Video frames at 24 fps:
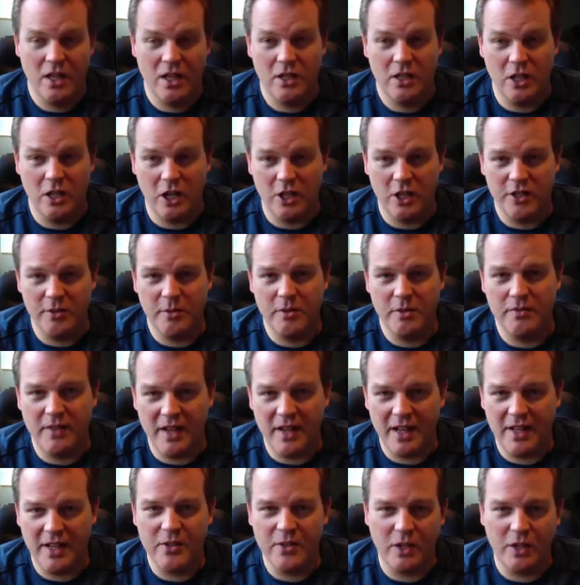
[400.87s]
the ultimate
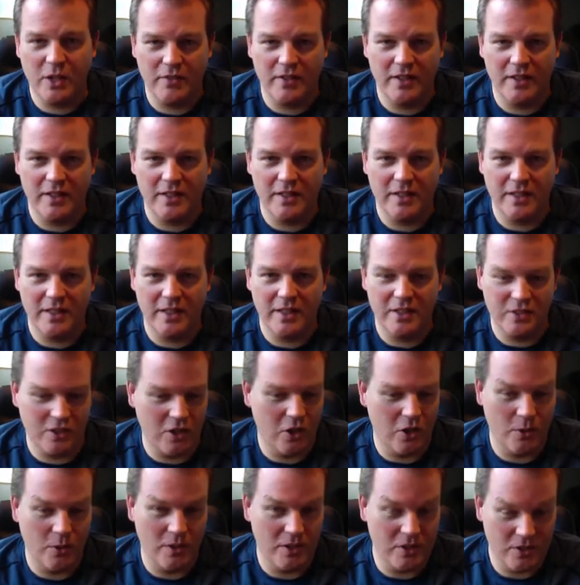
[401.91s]
value of it is
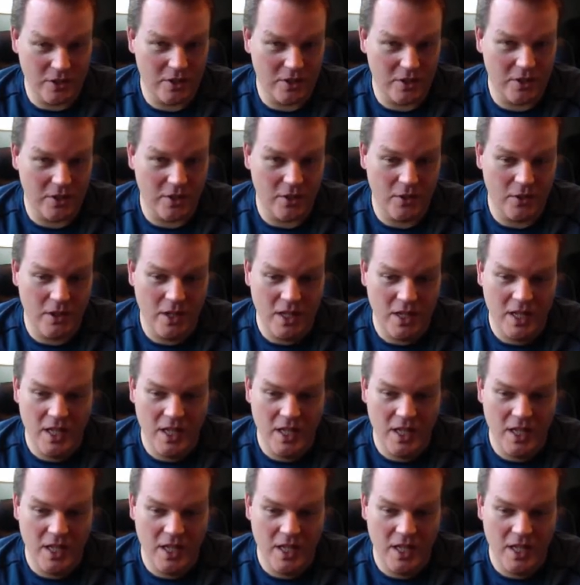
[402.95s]
always zero.